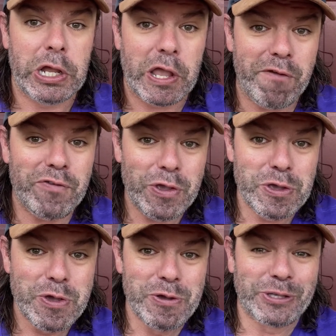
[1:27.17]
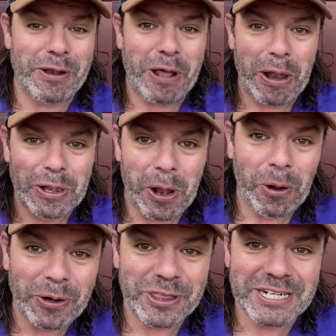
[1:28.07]
If you use it
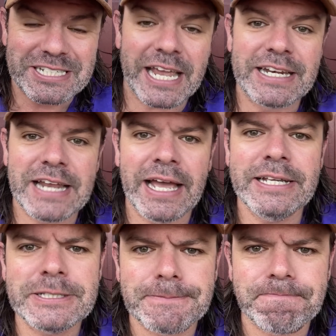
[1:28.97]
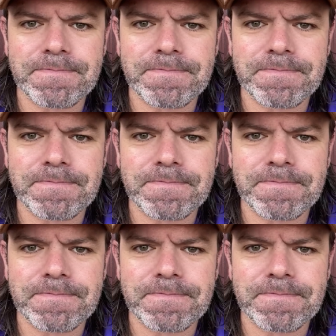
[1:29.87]
longer than 10 days,